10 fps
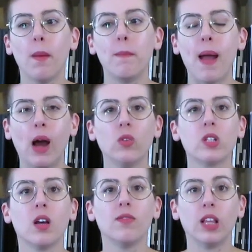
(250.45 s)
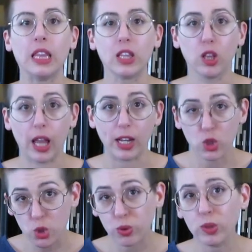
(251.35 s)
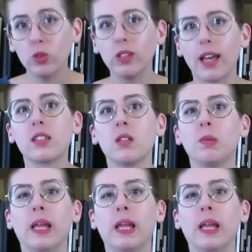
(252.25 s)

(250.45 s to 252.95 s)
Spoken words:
amount of like true lesson